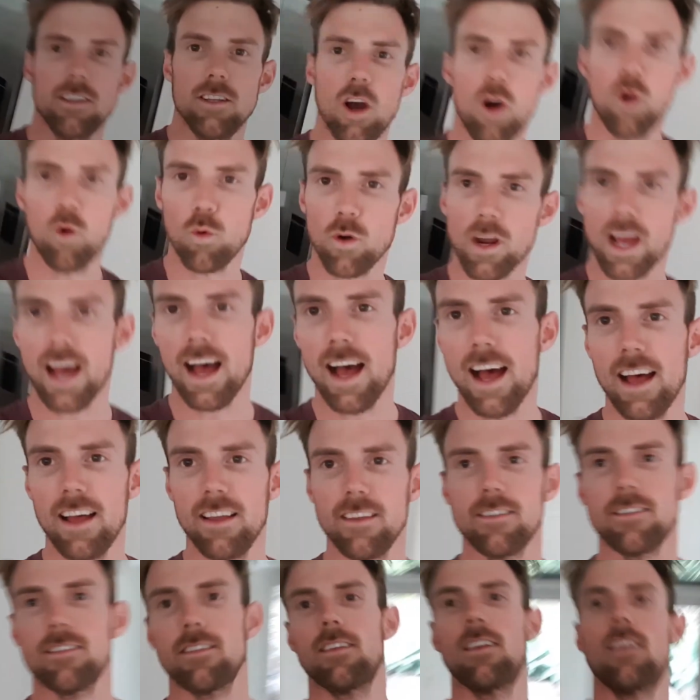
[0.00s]
Yo
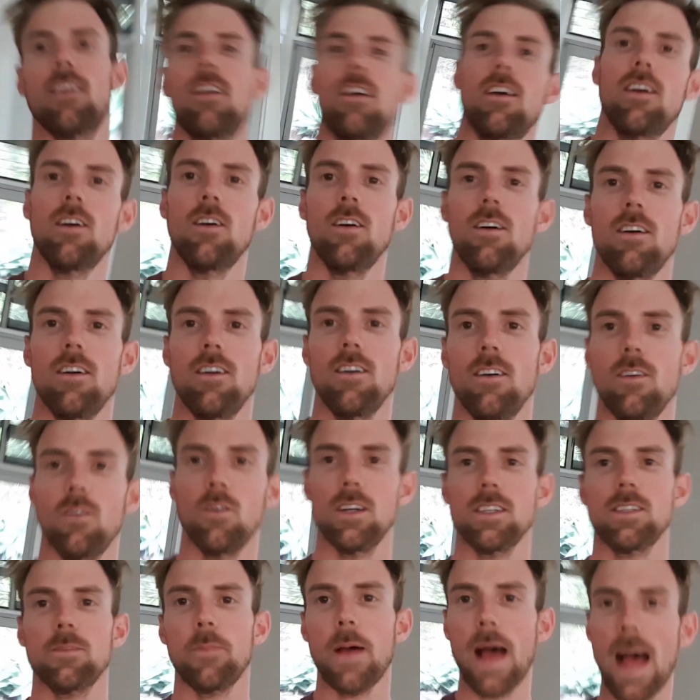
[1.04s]
guys,
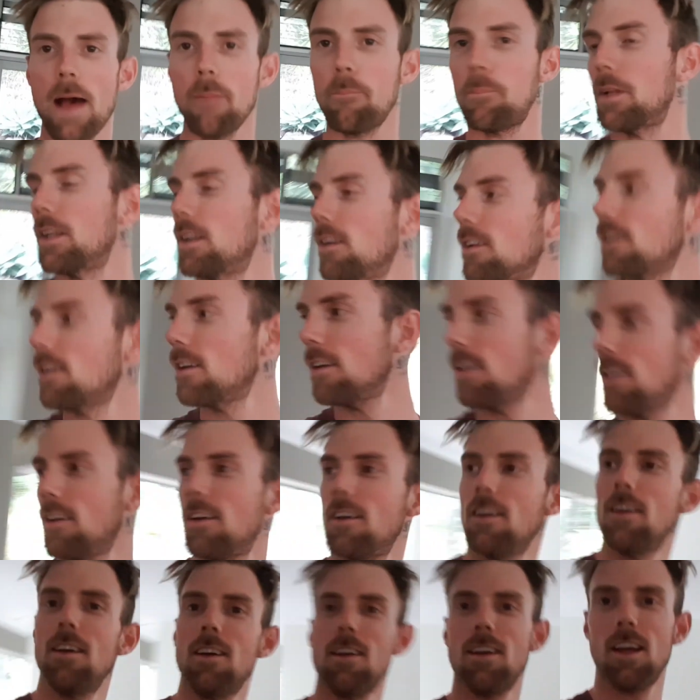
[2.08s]
what's poppin'?
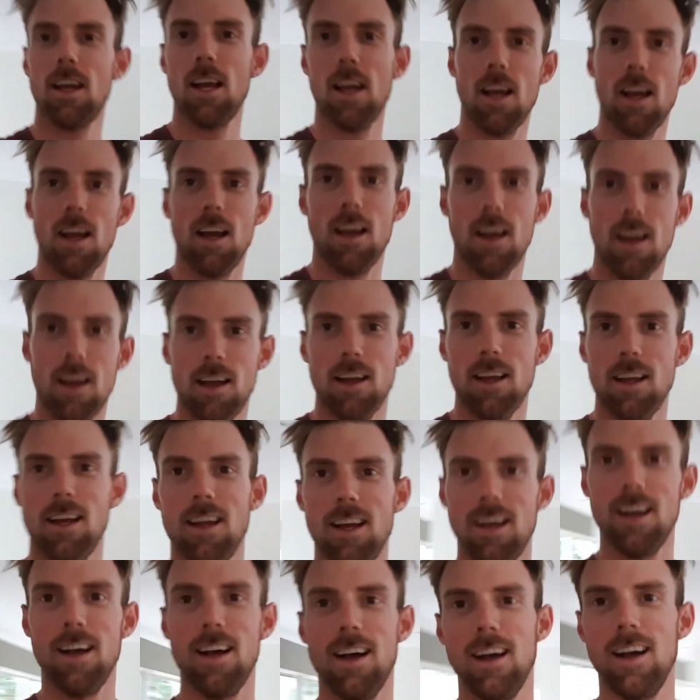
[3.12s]

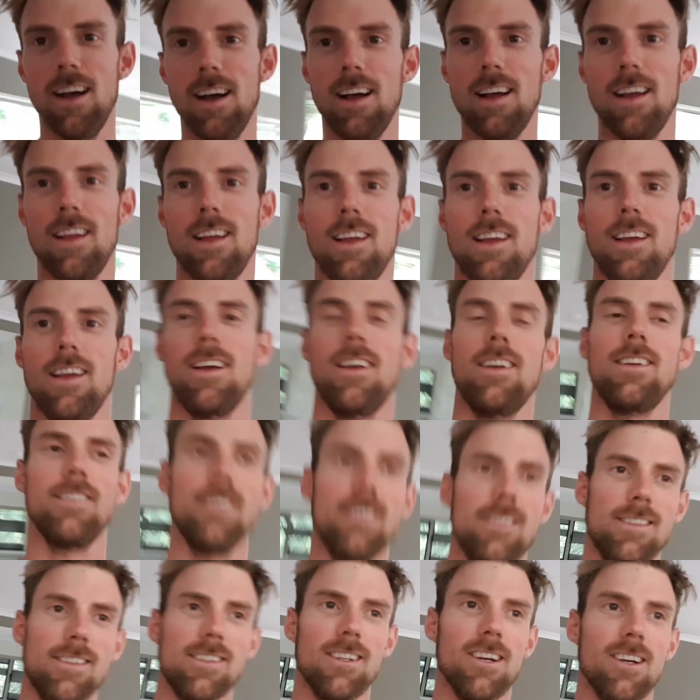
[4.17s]
Uh,
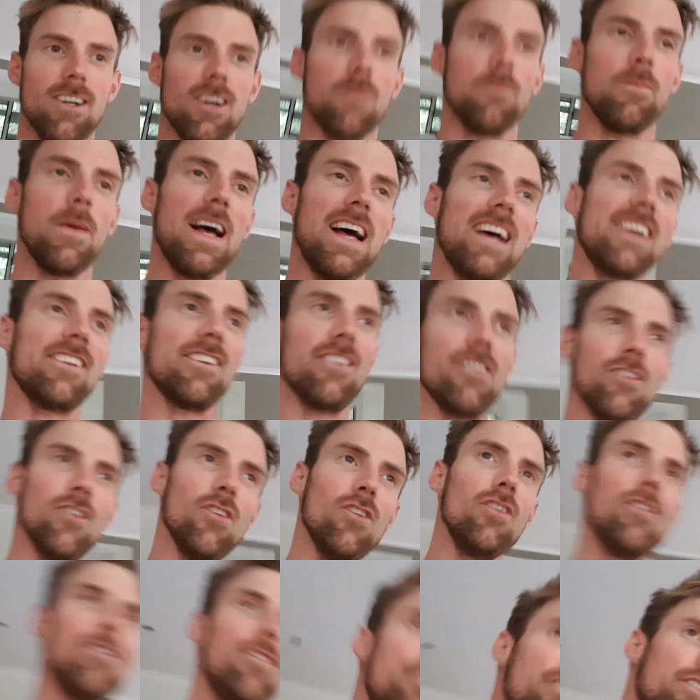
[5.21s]
so I got bad
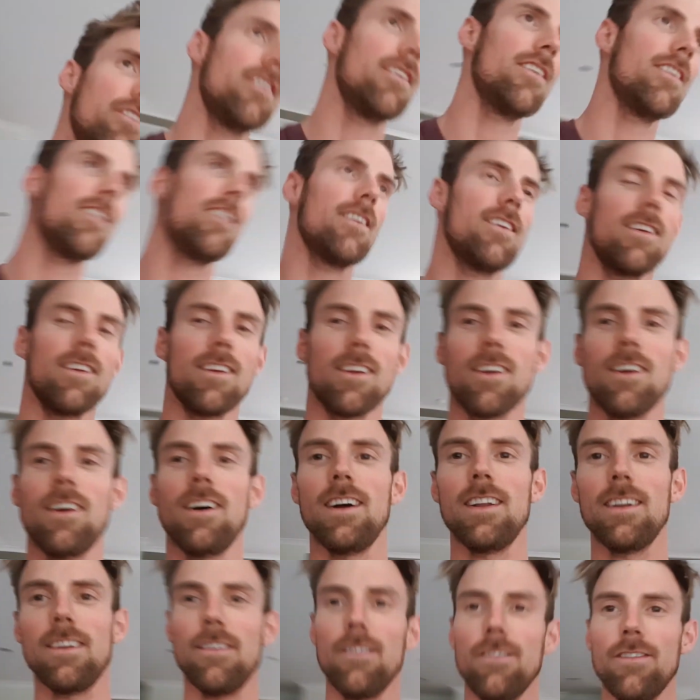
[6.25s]
news,
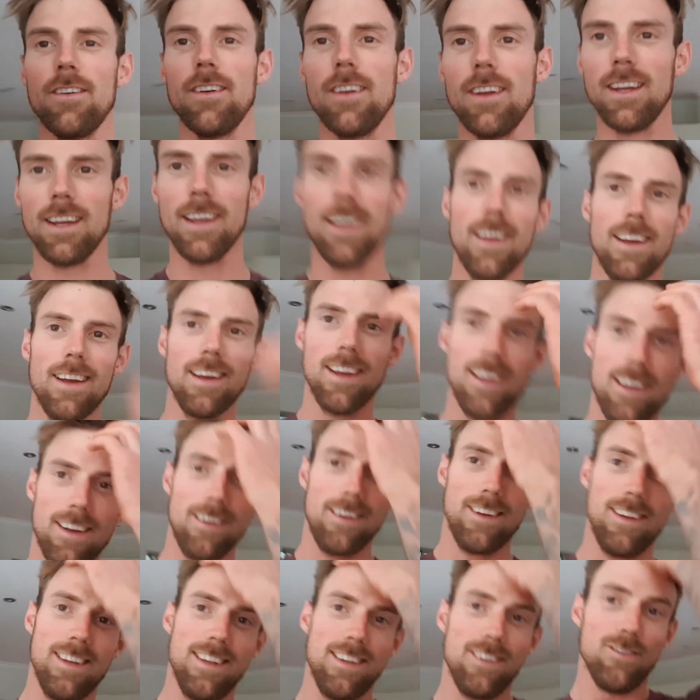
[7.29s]
kind of.
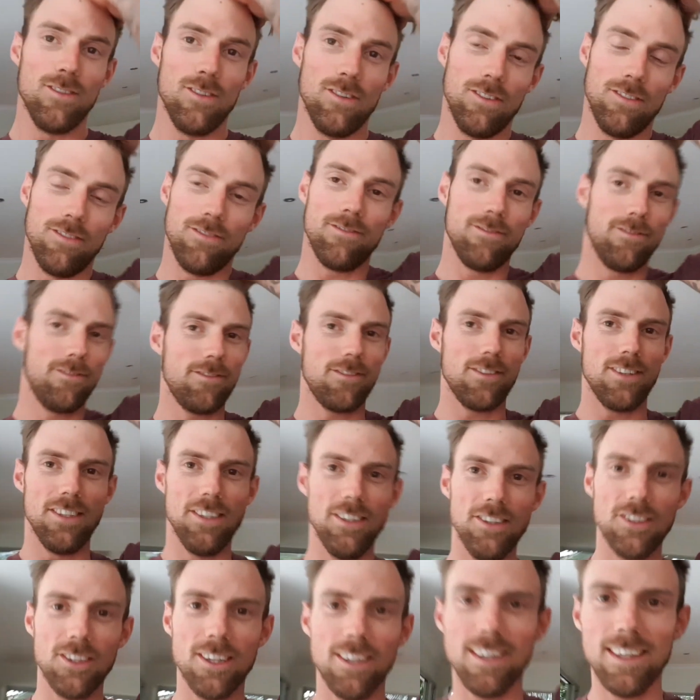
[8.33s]
Well, for
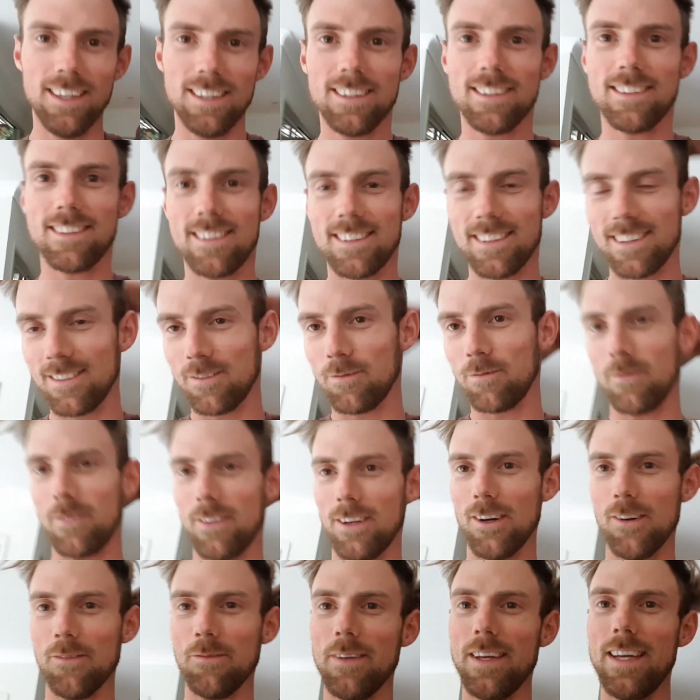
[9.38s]
you guys,
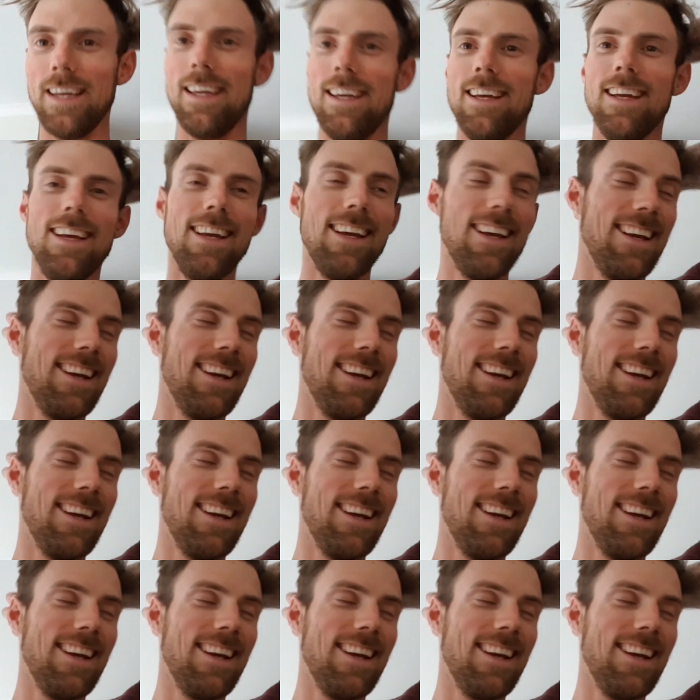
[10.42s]
not me.